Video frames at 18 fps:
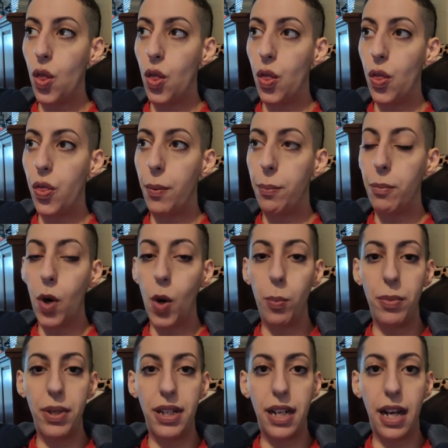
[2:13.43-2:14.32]
the
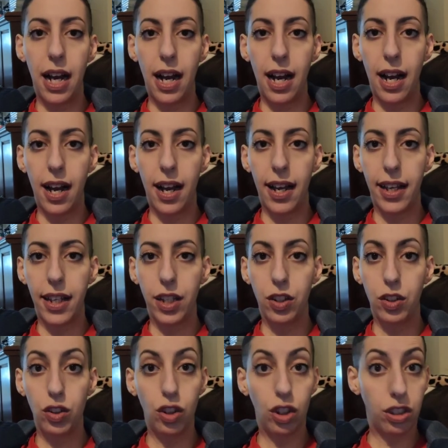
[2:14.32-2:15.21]
moment
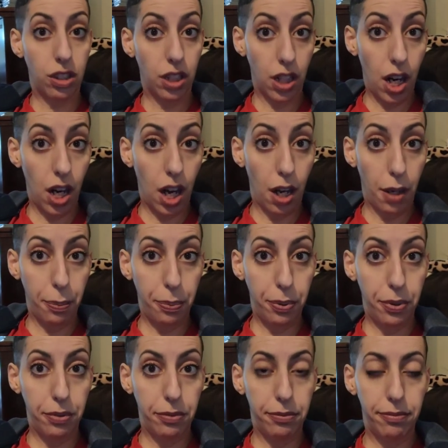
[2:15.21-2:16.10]
I looked it up,
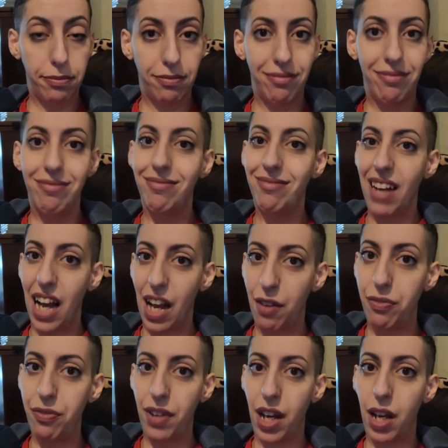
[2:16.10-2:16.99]
I
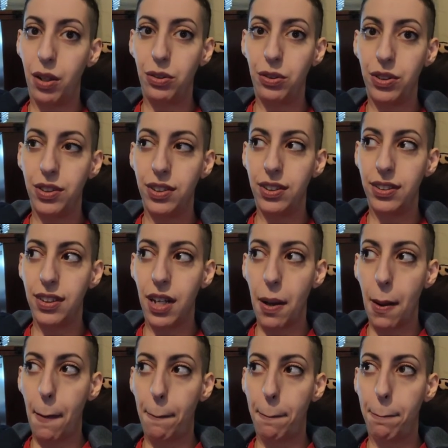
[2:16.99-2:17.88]
found
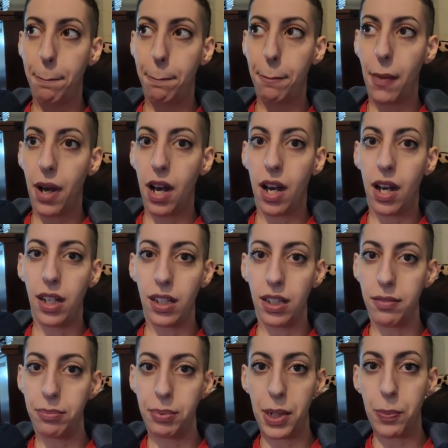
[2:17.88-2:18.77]

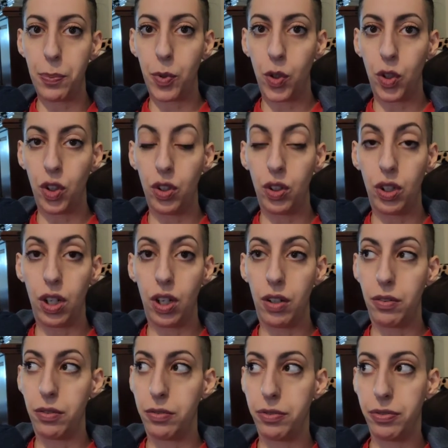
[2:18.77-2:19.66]
all people
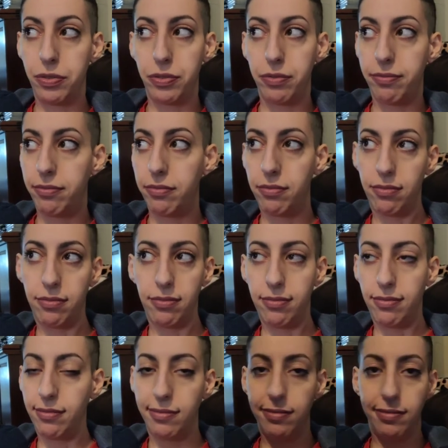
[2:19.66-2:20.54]
of
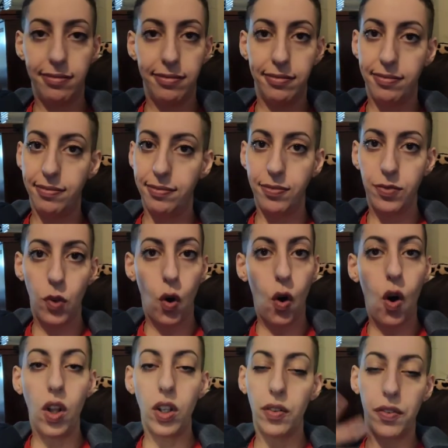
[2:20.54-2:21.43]

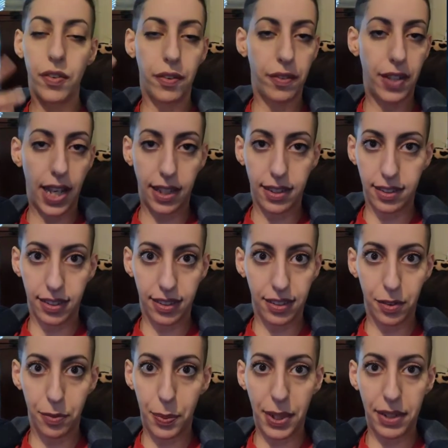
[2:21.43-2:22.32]
all of the
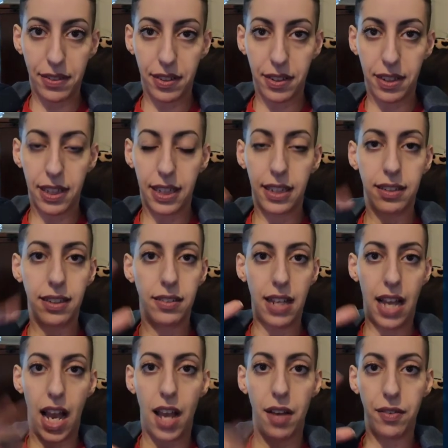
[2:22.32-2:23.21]
vaccines basically
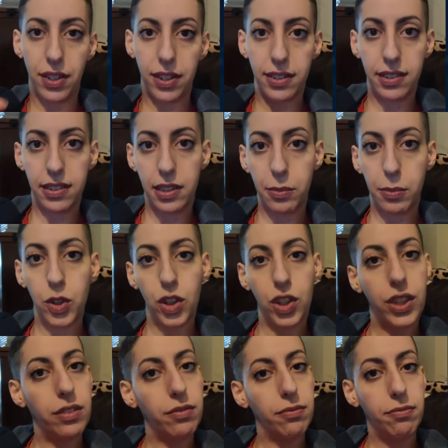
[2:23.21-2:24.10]
having
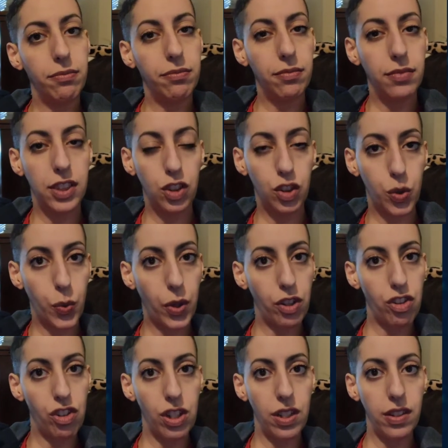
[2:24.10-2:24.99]
similar
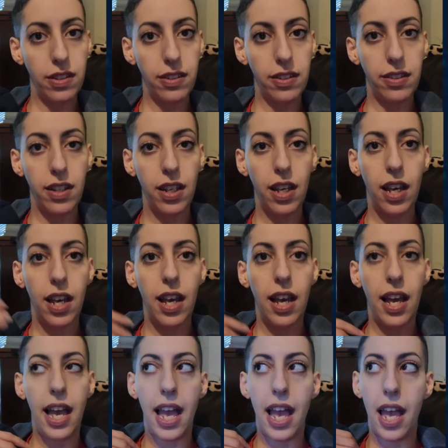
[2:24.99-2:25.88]
situations
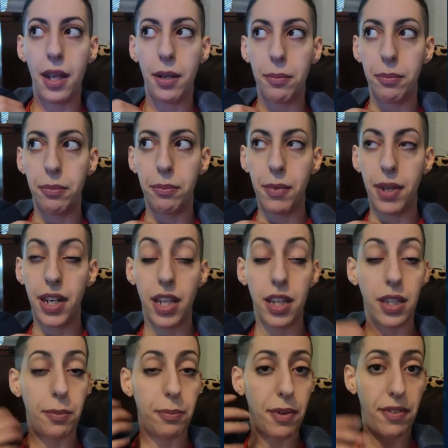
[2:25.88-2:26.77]
and many
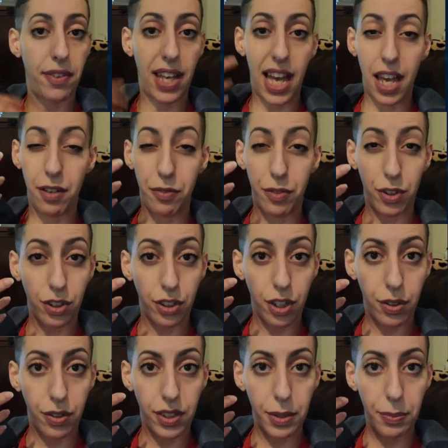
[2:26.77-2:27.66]
of them have had
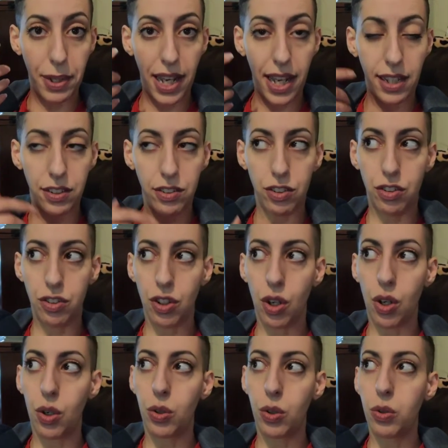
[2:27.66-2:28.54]
vertigo in the past
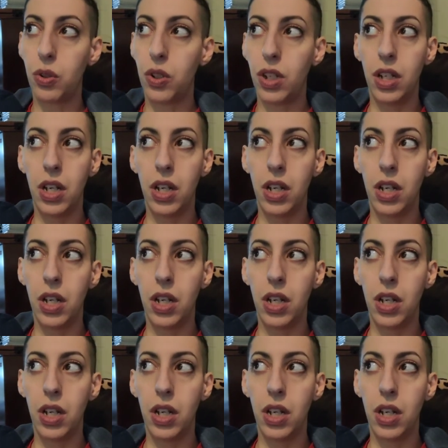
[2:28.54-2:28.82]
so